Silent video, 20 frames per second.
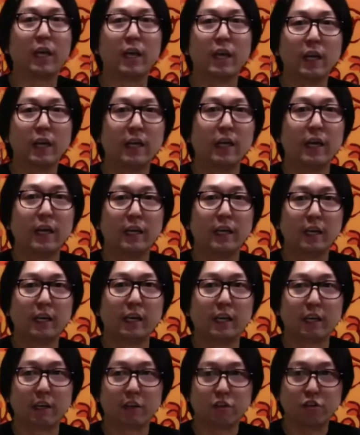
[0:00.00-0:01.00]
it in
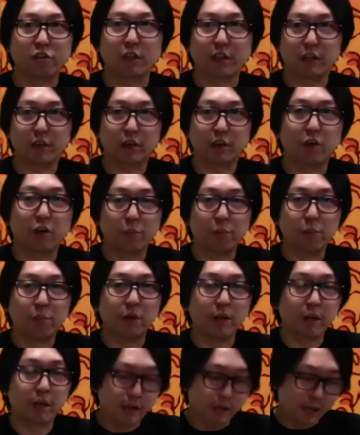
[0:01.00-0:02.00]
the kitchen at home
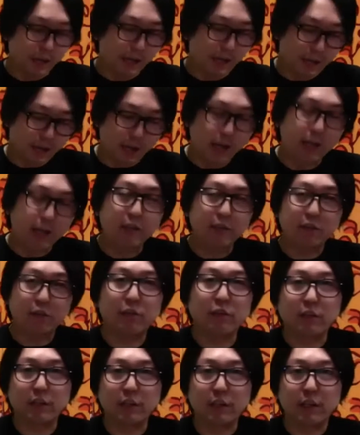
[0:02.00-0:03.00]
and
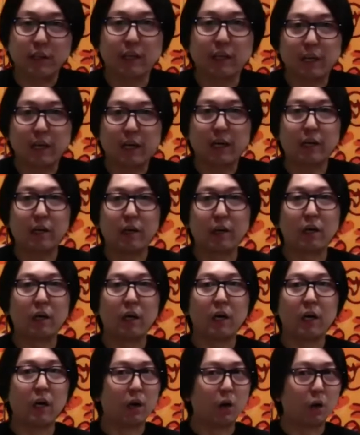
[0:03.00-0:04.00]
see
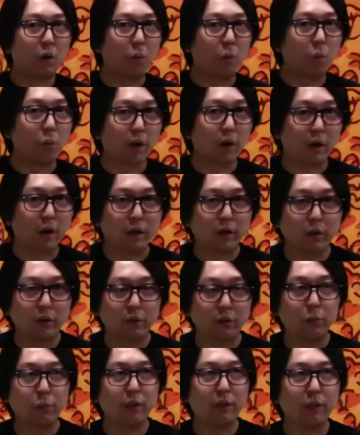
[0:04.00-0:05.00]
where
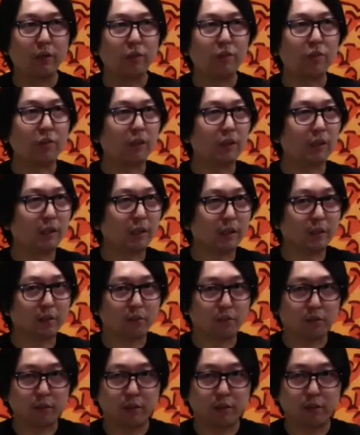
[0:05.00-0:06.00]
we see it
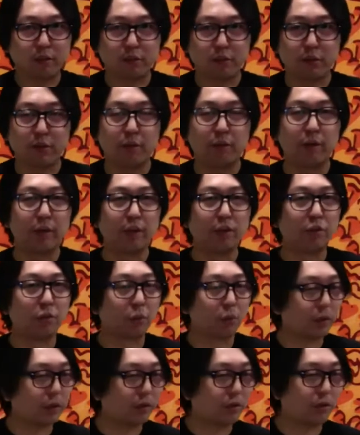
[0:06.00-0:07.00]
deteriorates
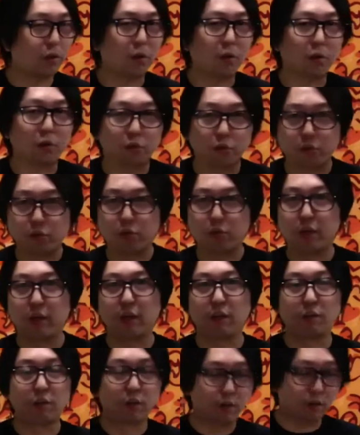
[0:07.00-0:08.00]
or that start to
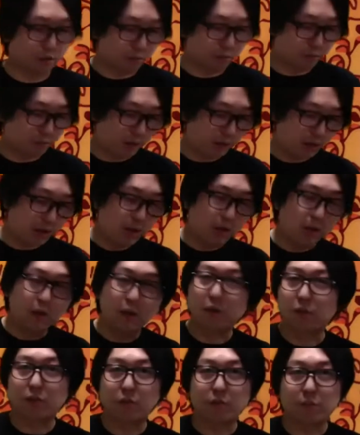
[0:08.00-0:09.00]
get dull.
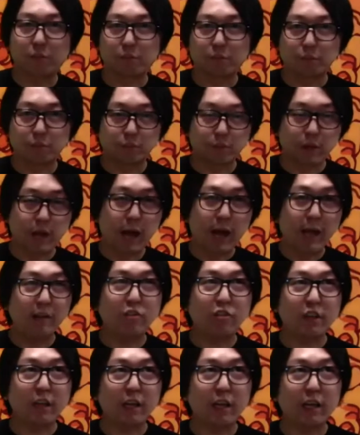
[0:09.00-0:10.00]
Because the
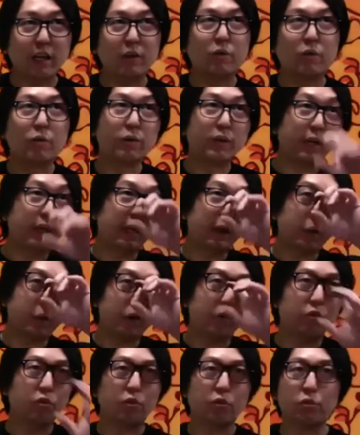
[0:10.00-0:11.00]
edge that I created
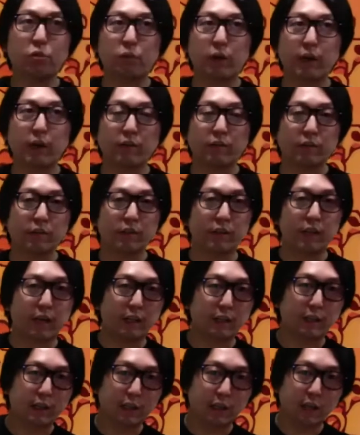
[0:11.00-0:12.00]
was crazy.
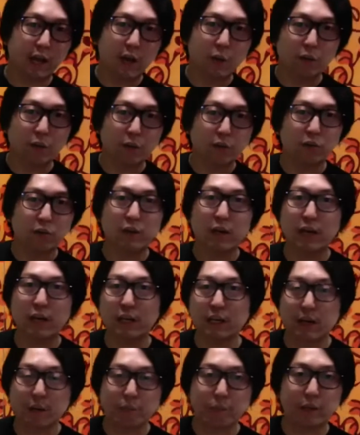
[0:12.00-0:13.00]
That I was cutting
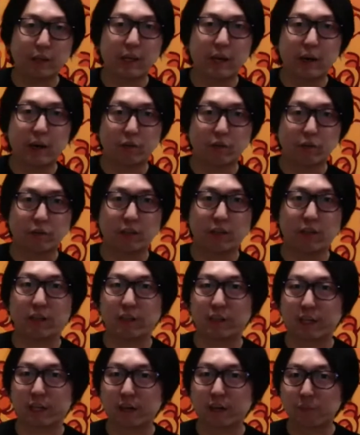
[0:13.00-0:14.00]
up the carrots the other
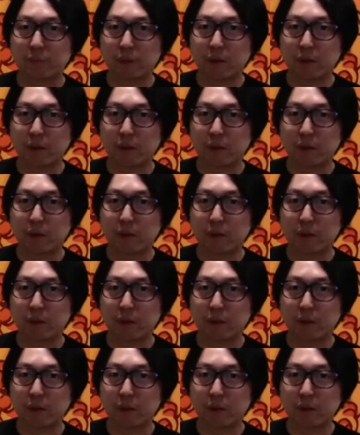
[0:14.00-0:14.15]
day,